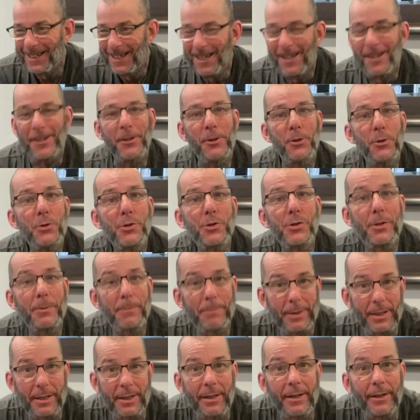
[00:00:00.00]
you should
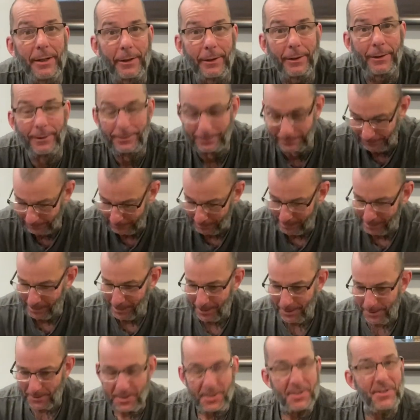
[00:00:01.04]
be here.
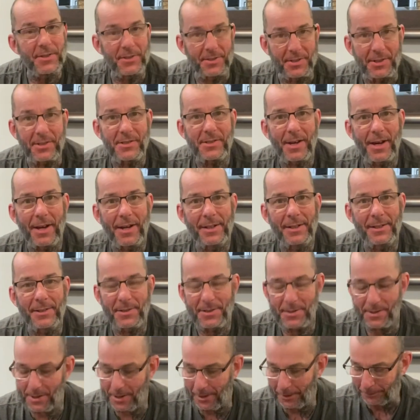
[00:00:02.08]
This is exciting
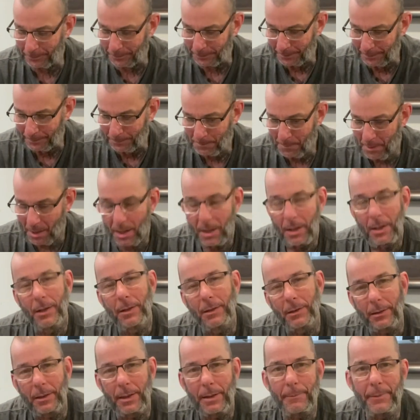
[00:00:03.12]
stuff.
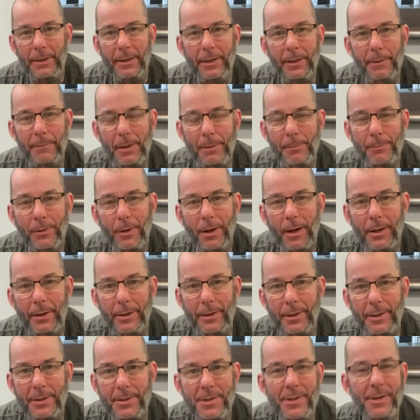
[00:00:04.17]
Let me get my
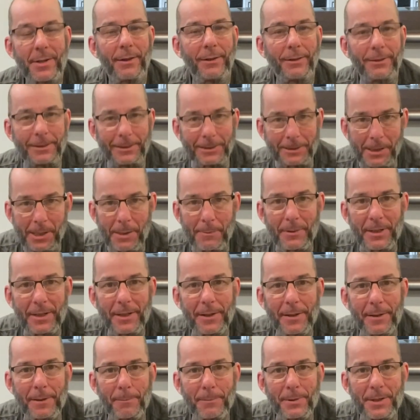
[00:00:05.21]
products and let me
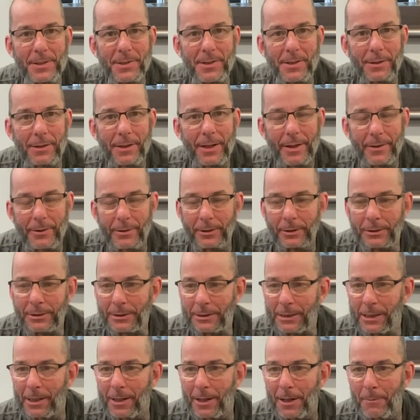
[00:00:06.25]
get a piece of leather,
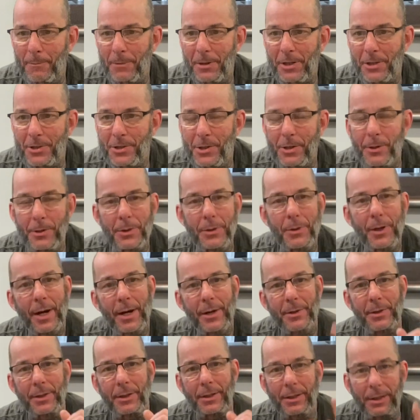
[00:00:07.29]
and I'm going to show you how
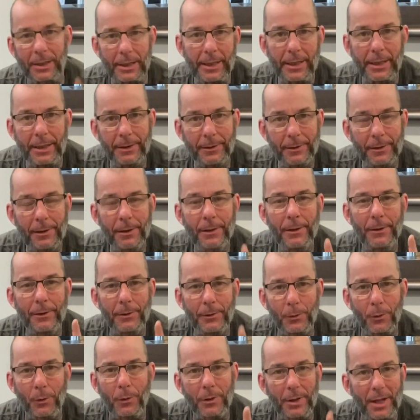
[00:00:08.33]
to clean
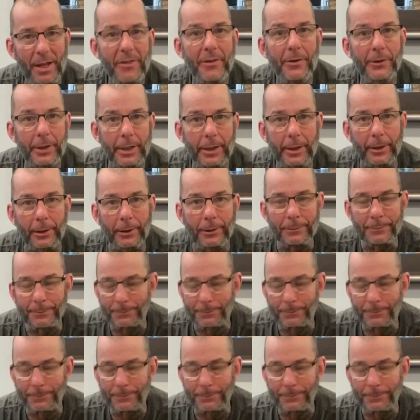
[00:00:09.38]
your leather gear.